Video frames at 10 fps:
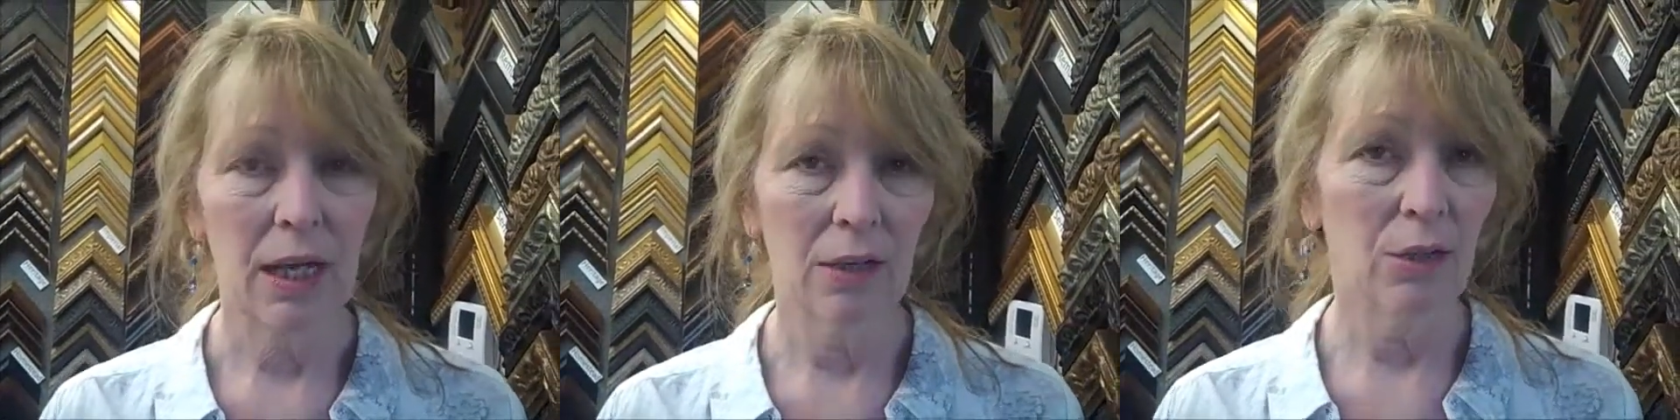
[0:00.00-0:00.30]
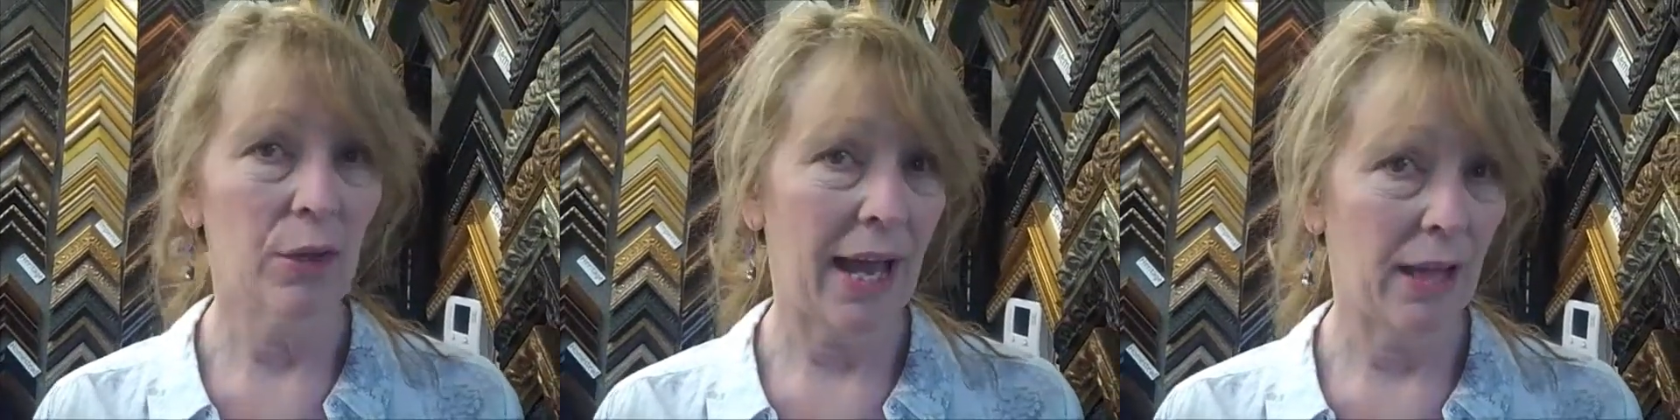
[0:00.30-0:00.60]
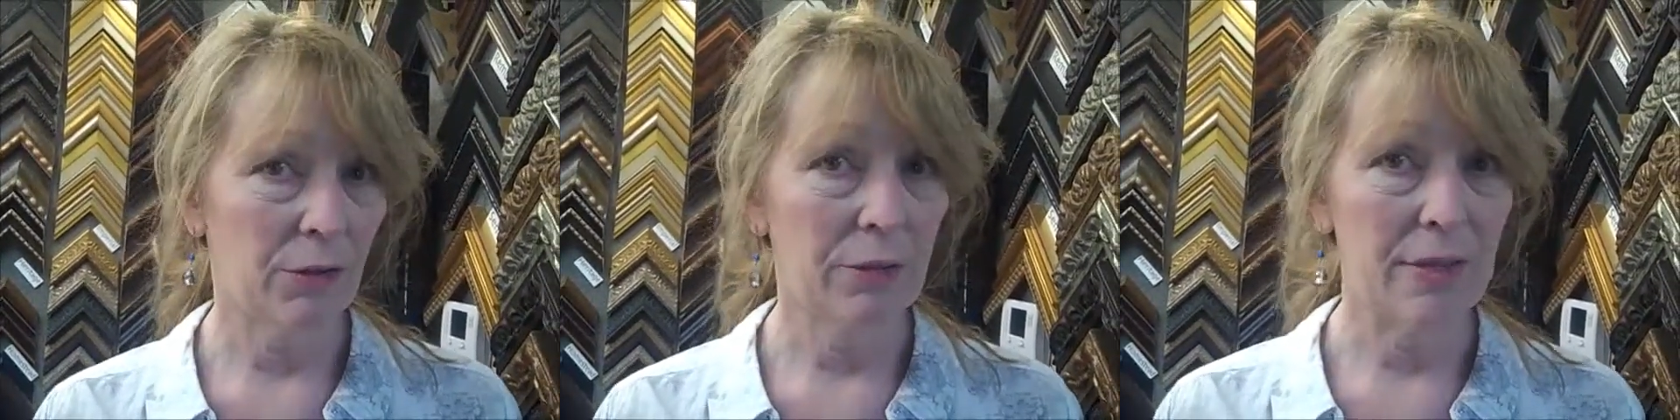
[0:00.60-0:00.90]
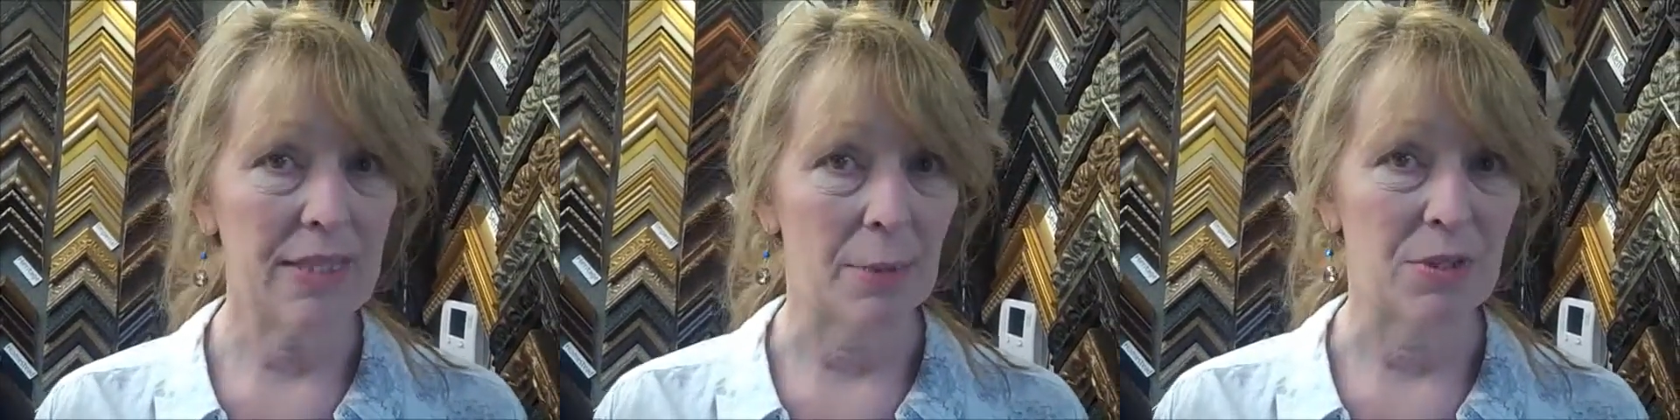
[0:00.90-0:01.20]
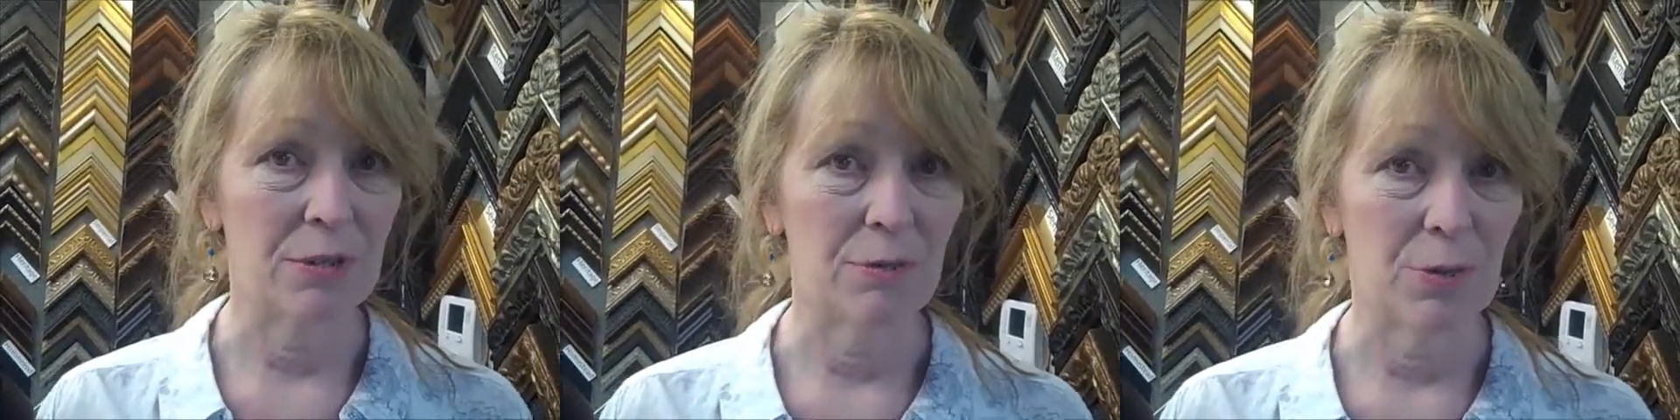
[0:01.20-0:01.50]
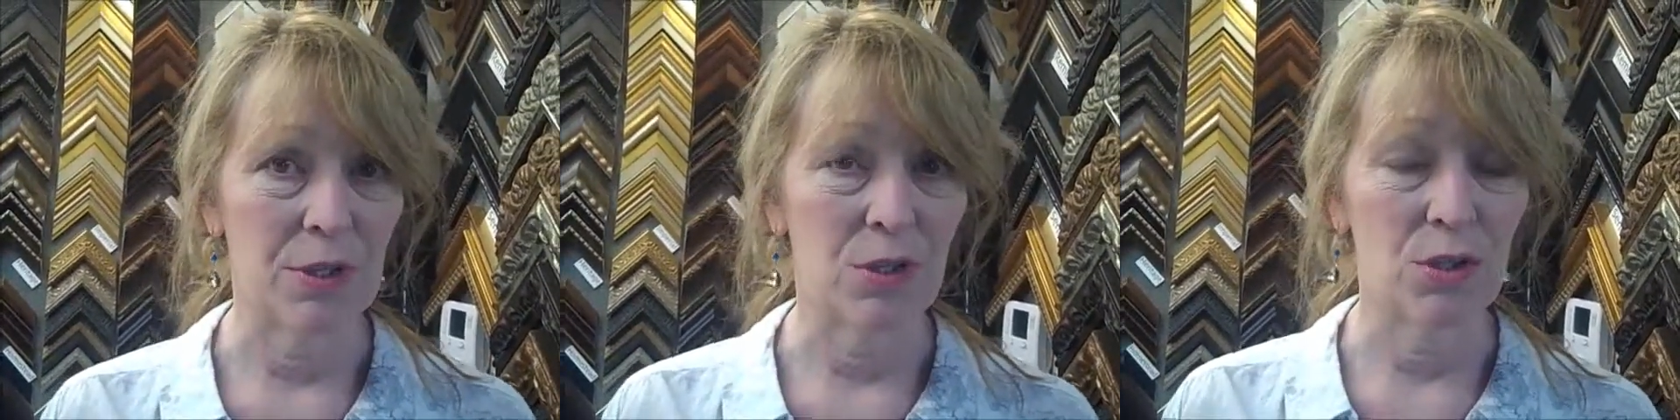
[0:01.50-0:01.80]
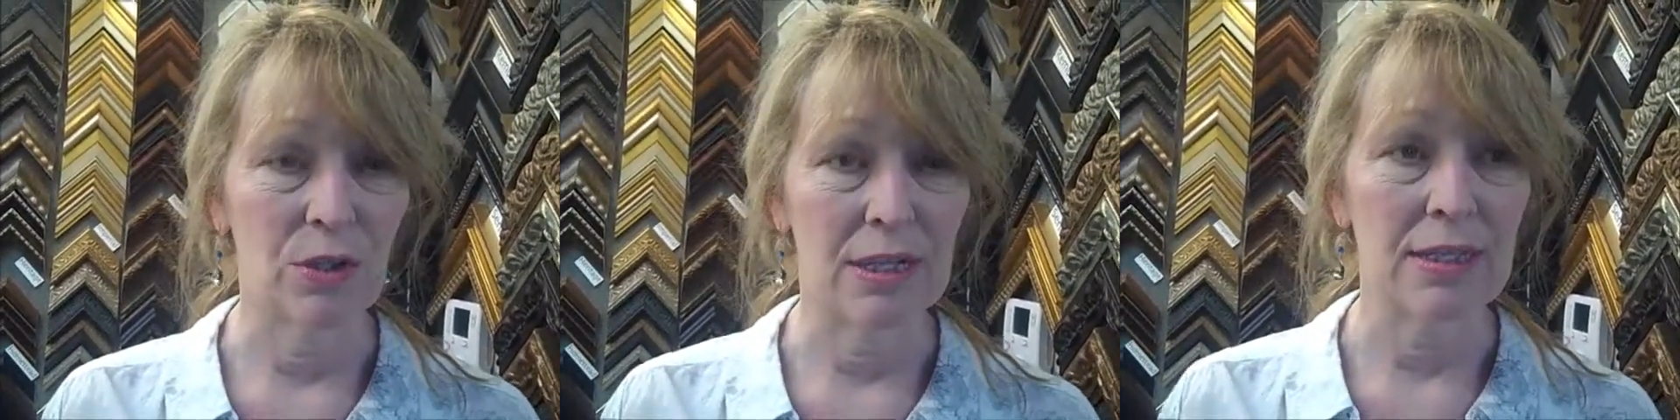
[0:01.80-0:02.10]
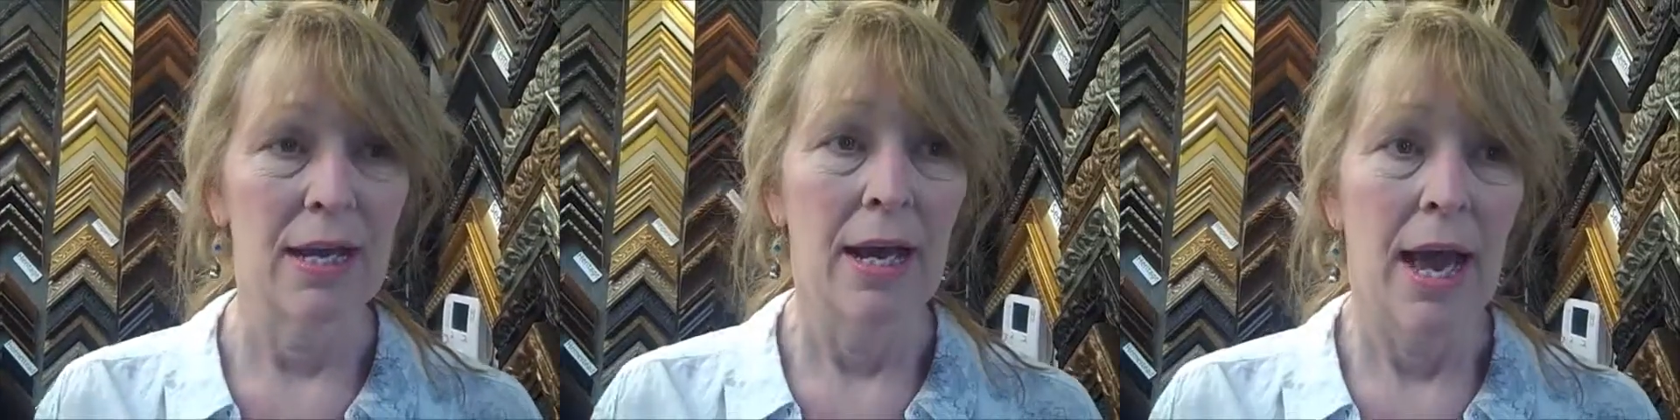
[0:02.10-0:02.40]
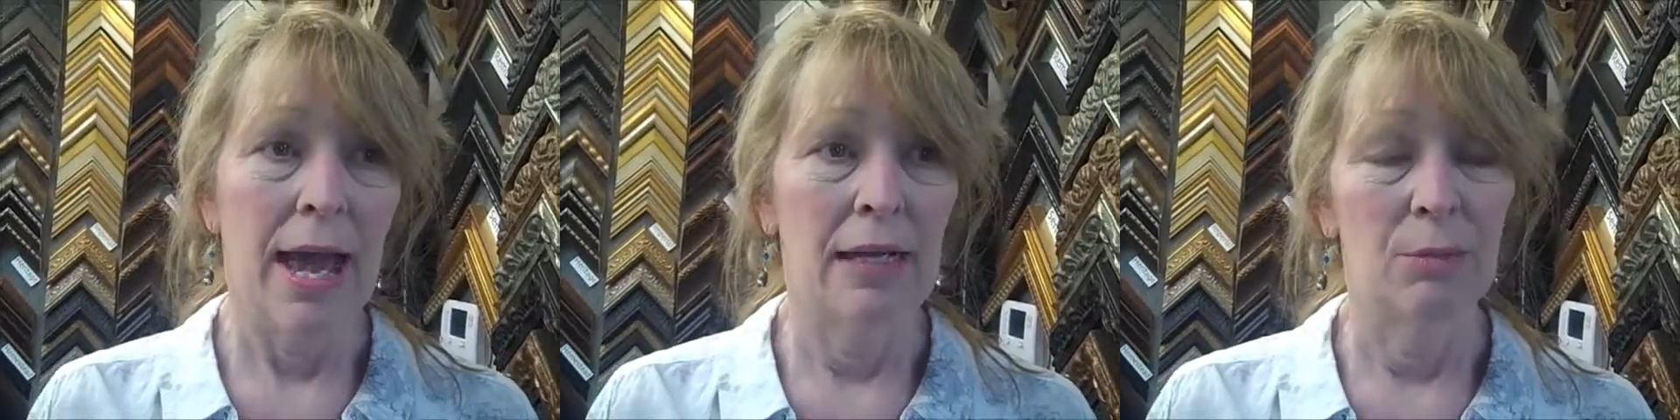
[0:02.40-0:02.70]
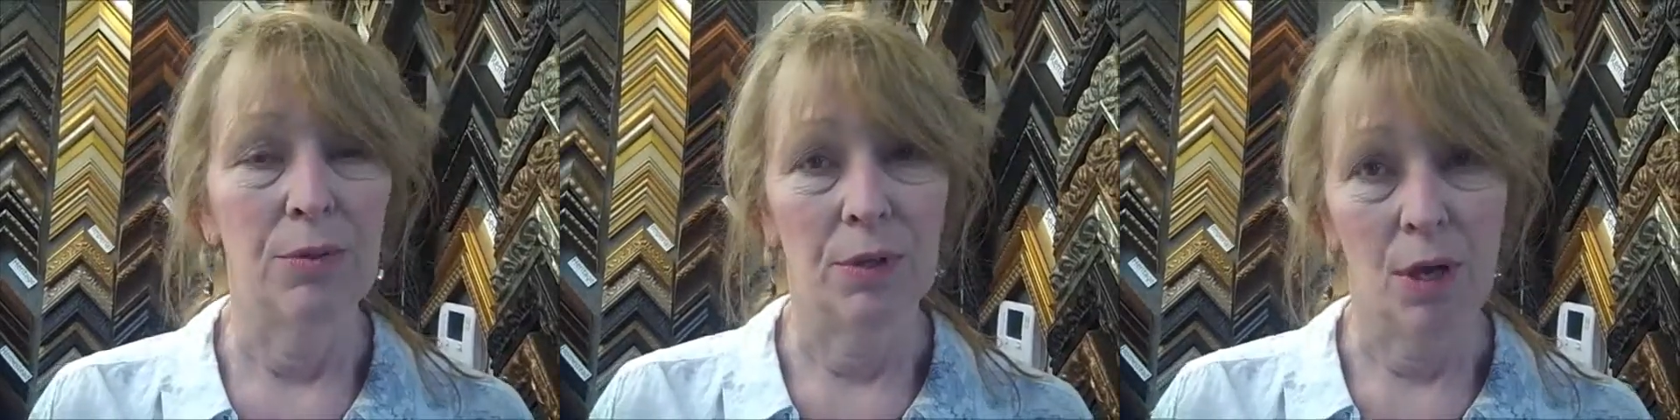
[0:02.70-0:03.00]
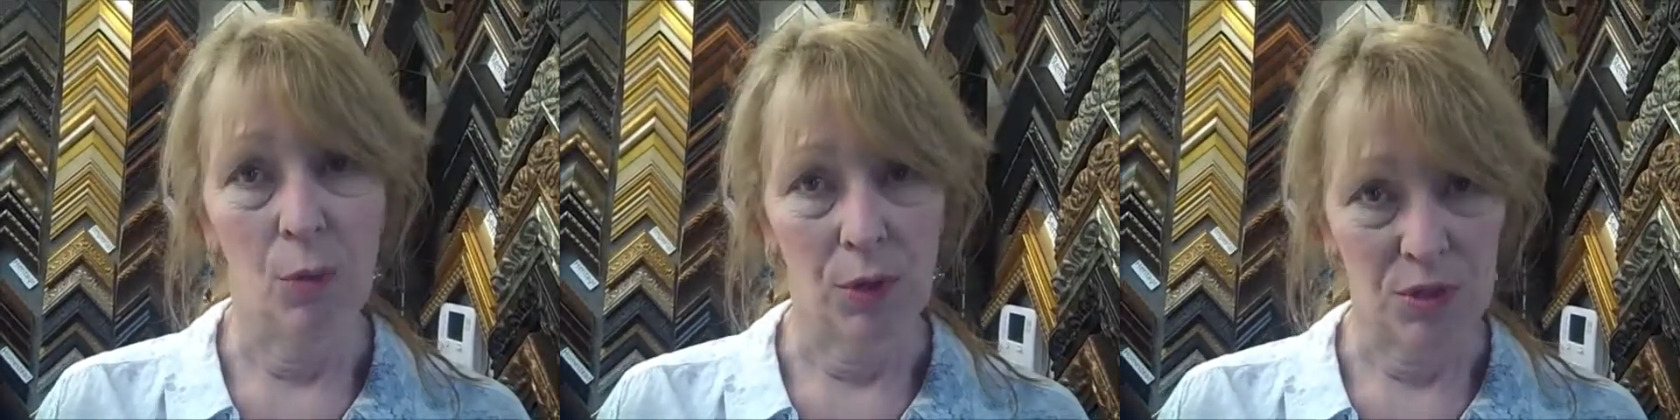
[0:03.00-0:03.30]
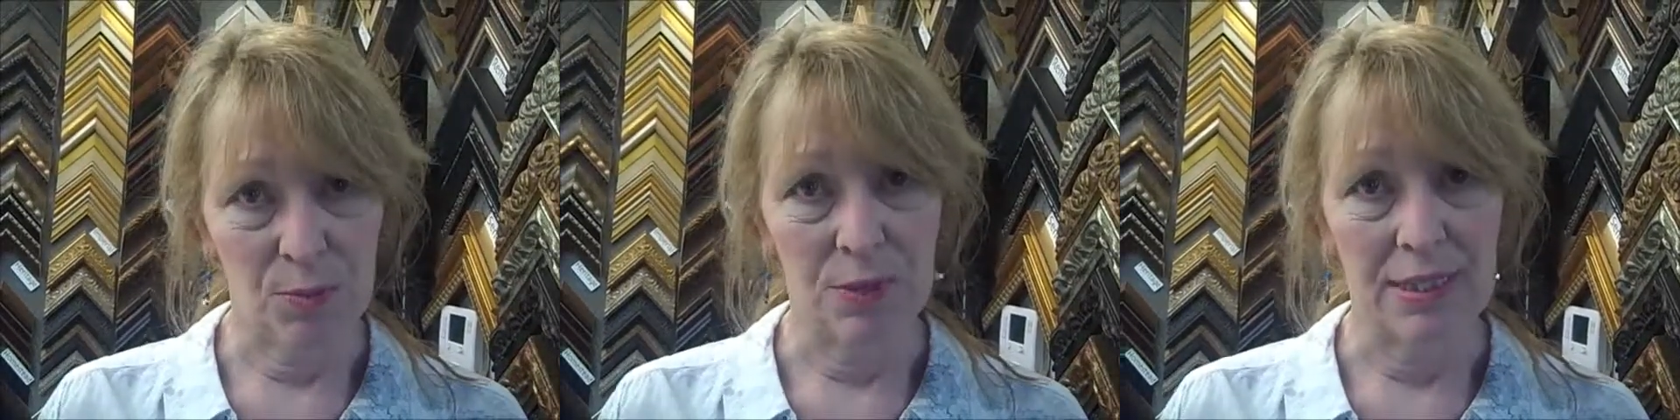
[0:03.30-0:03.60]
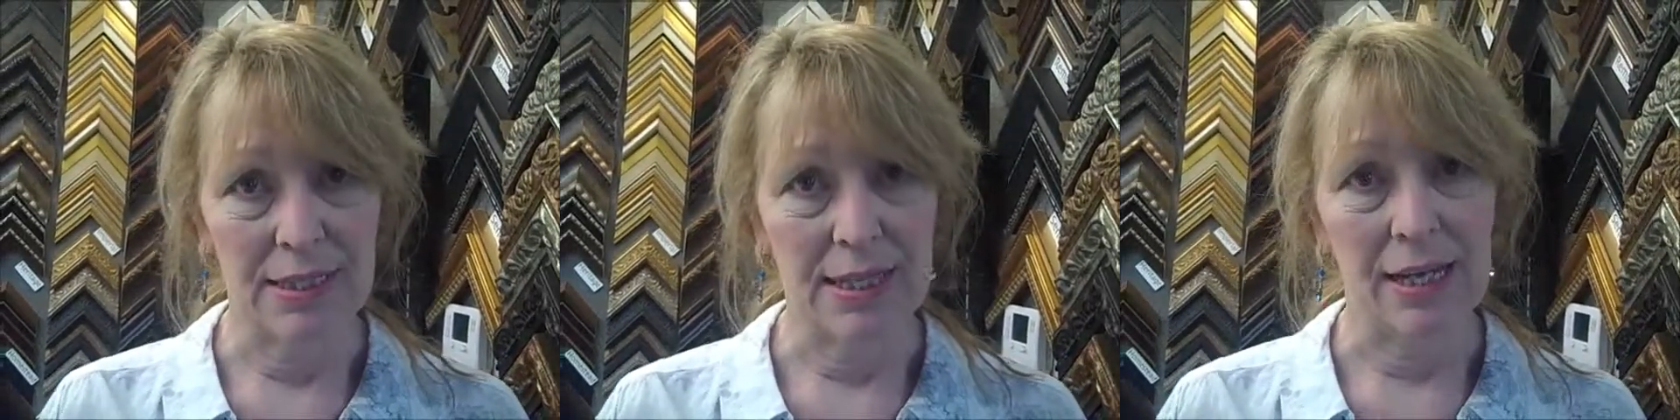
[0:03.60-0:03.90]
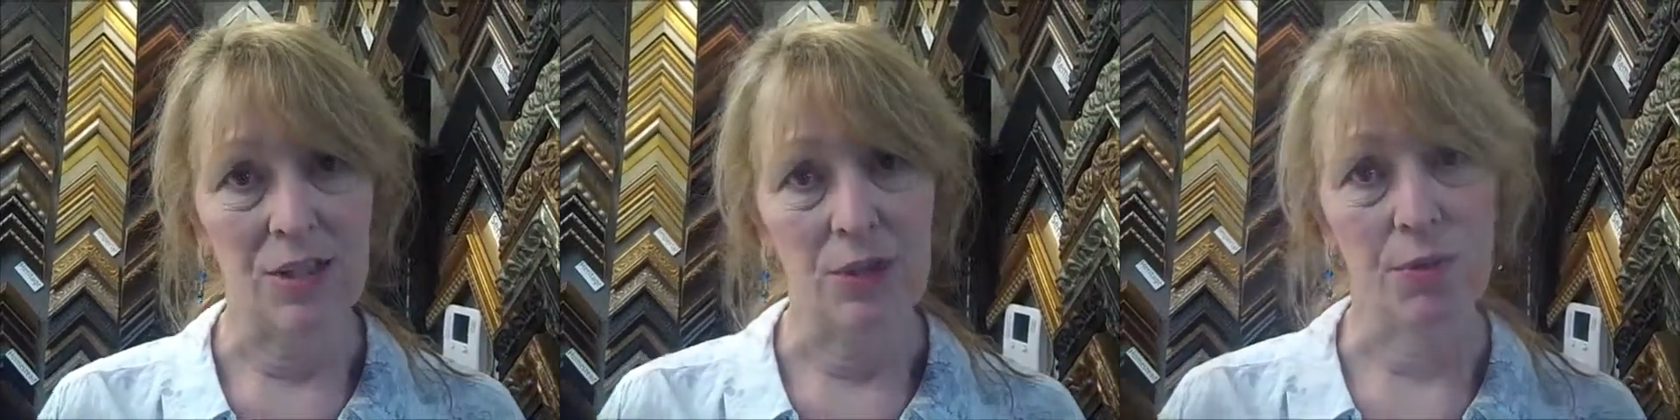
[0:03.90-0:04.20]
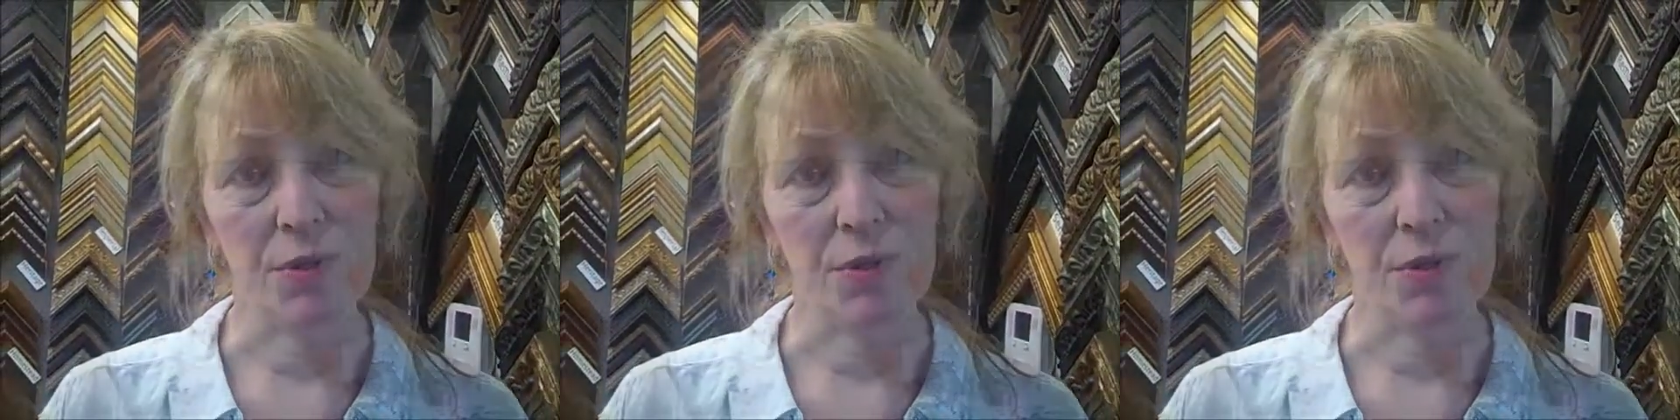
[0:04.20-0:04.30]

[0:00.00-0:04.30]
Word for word: a little gallery reception for the students and a pre awards presentation where